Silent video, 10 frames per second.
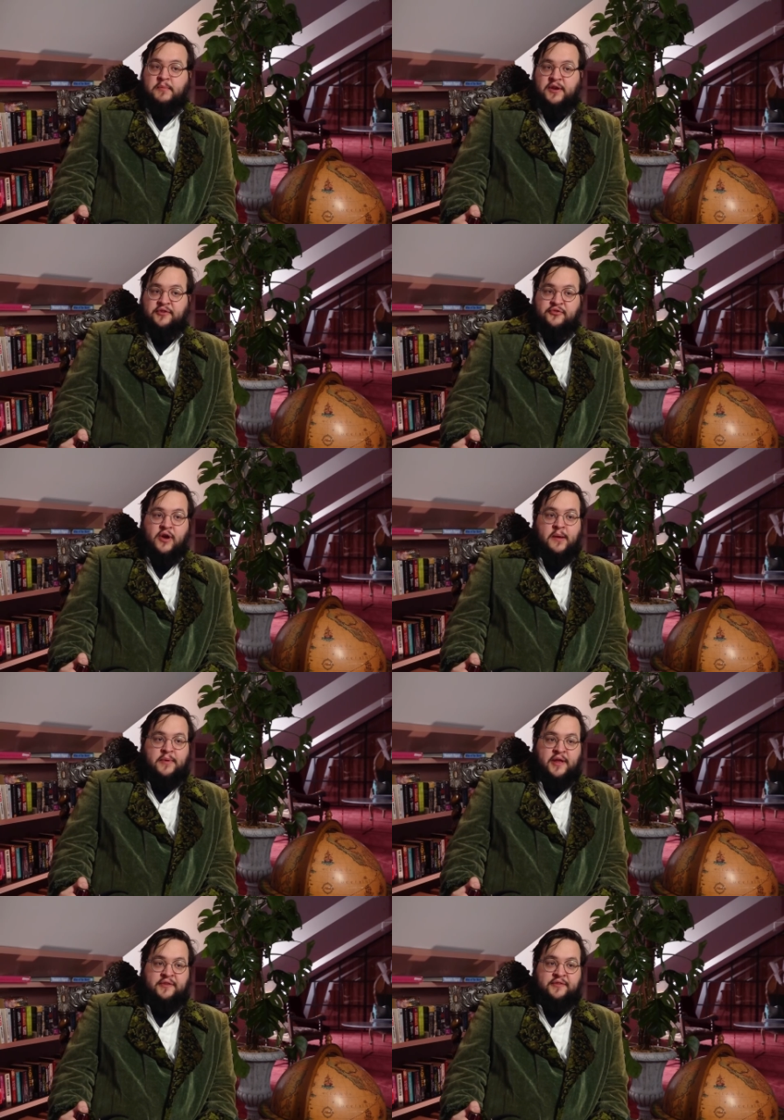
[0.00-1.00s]
be described
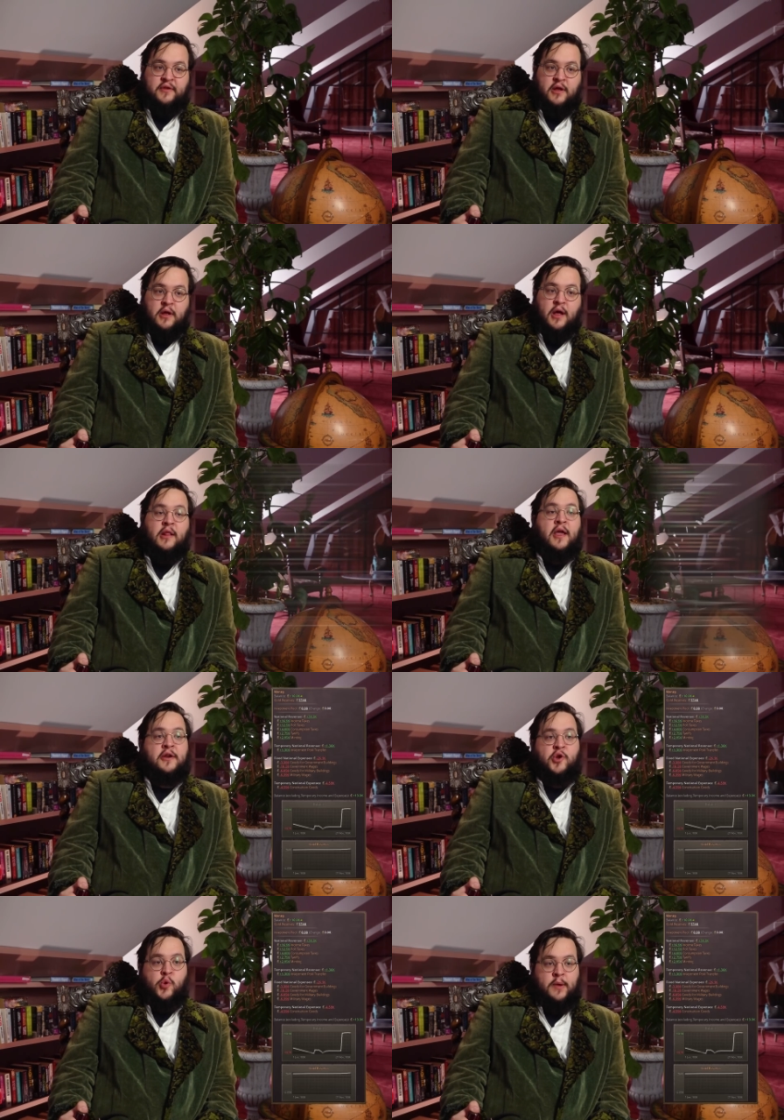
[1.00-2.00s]
as a
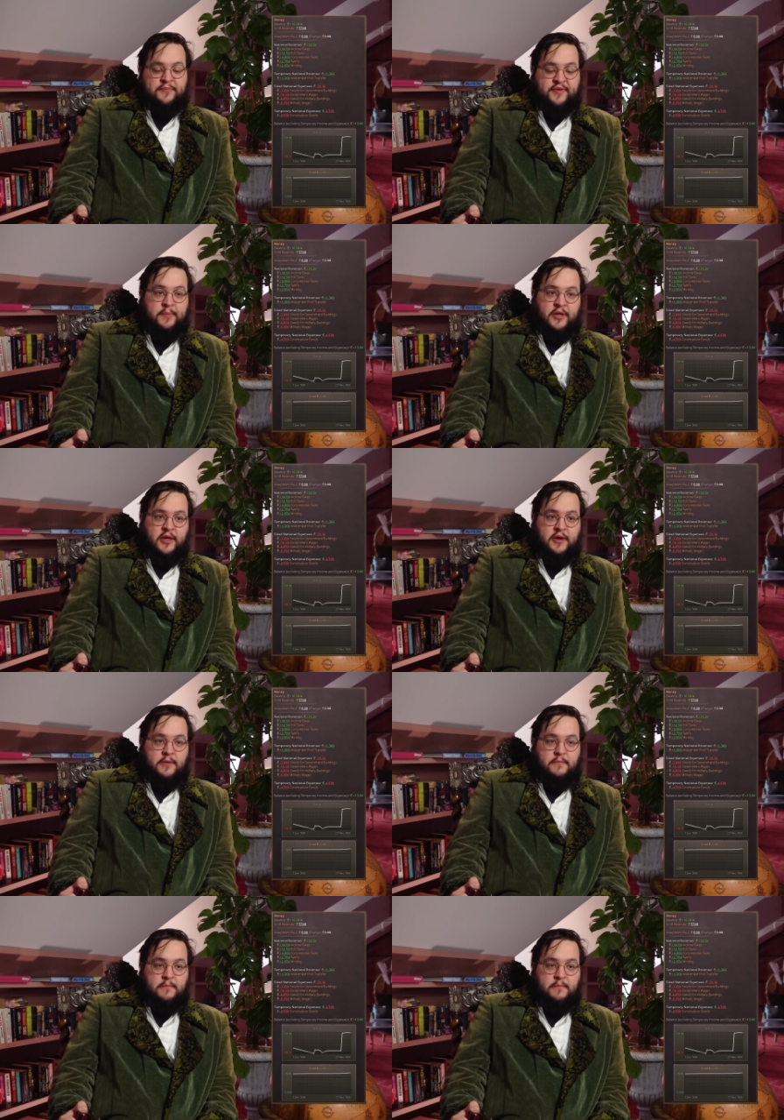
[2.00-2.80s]
line-go-up simulator.